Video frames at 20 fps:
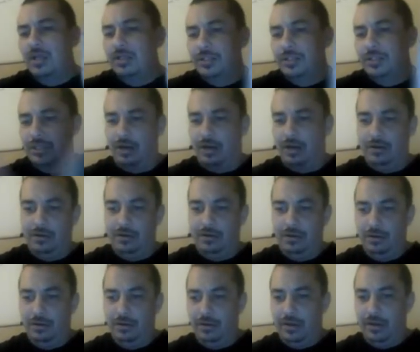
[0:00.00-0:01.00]
So
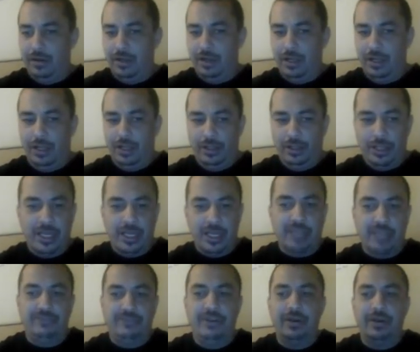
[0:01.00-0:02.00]
the
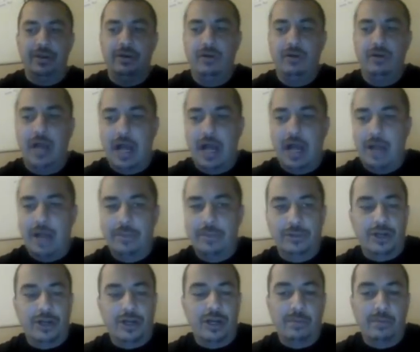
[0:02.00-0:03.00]
next video, I'll
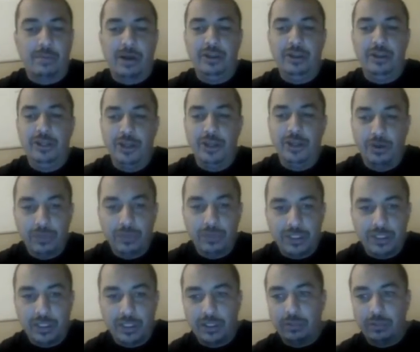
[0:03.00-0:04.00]
talk about
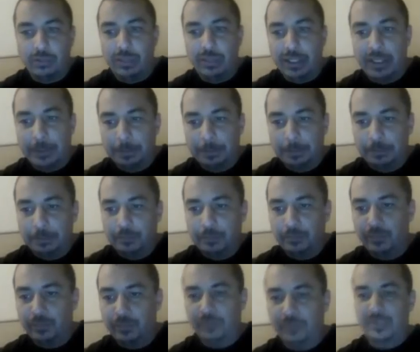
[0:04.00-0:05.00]
Yoast a little bit,
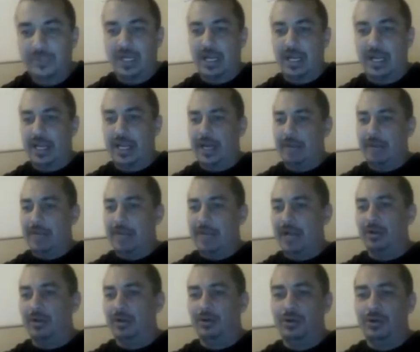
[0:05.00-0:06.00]
and I'm
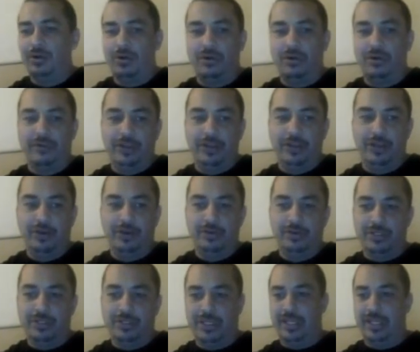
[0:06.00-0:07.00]
not going to go over
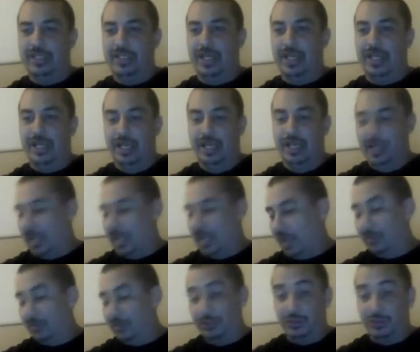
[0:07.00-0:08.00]
Yoast and like
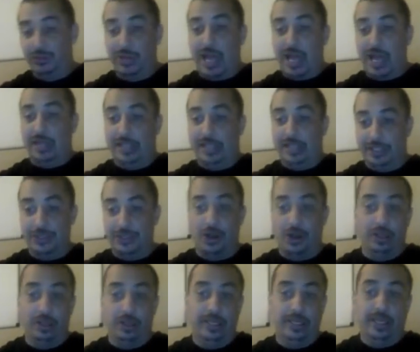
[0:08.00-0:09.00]
I'm going to show you how to
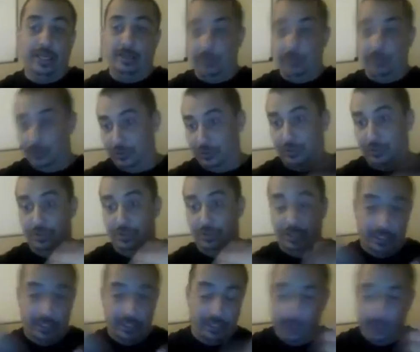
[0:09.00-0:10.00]
install it, and I'm going to show you
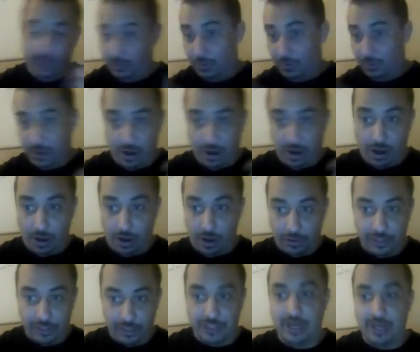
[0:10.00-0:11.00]
what all
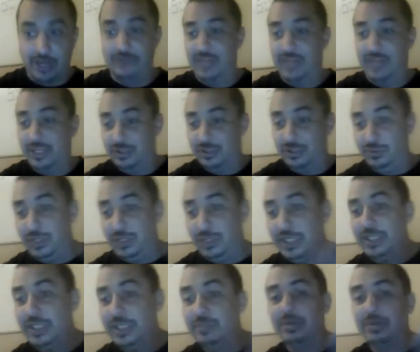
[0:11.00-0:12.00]
the stuff that you
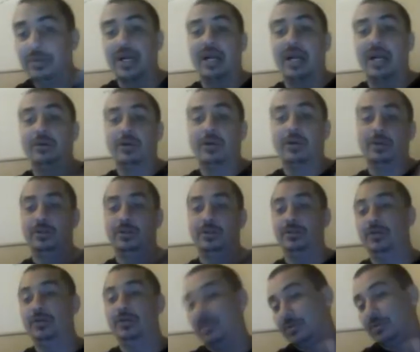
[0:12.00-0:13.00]
need to put on it. What I'm going to
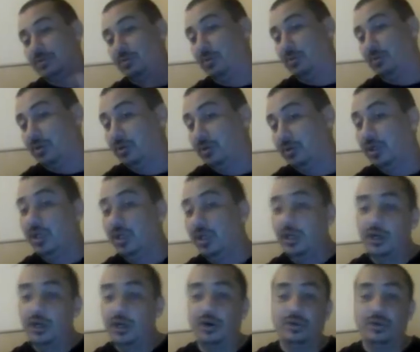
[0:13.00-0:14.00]
do is we're going to
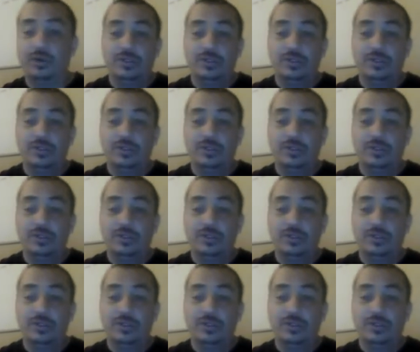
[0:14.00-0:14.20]
go